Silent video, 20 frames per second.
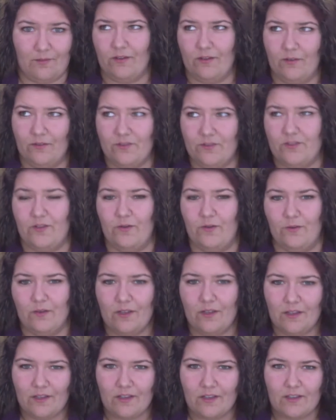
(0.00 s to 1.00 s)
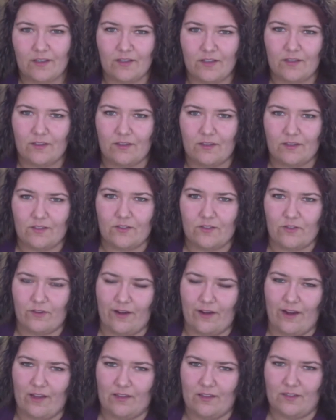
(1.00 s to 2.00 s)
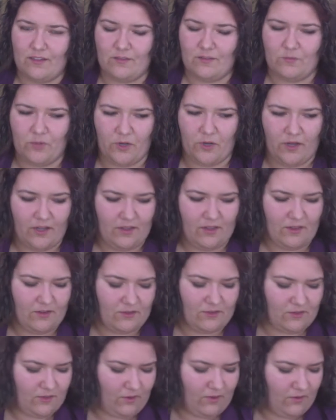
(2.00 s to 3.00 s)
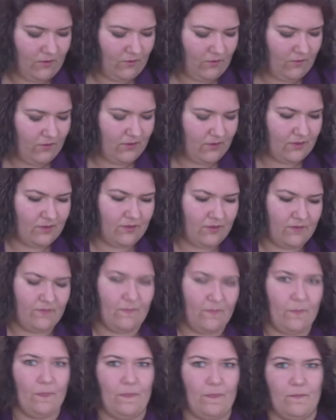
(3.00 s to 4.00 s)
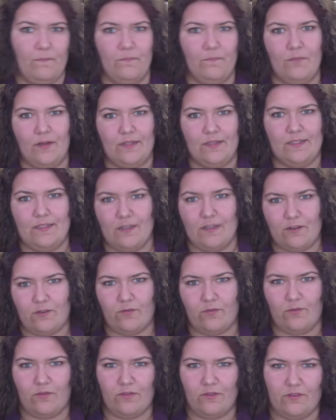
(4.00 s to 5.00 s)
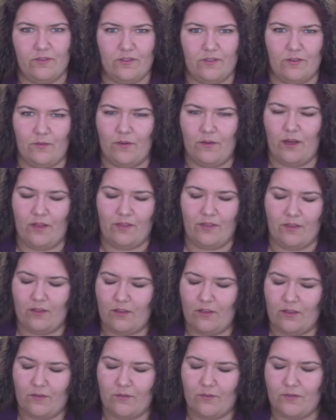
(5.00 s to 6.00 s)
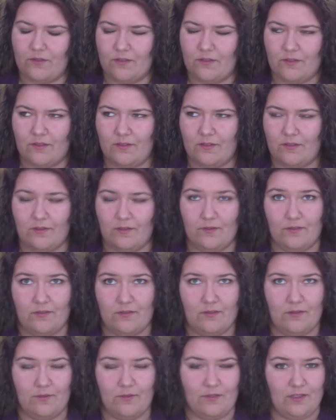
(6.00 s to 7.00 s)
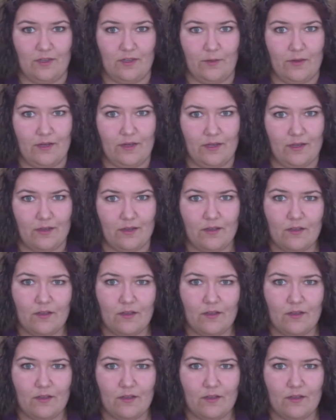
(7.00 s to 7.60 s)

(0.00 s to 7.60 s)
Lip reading: There's no trans input, there's no bisexual, there's no nothing. It was a dumb idea.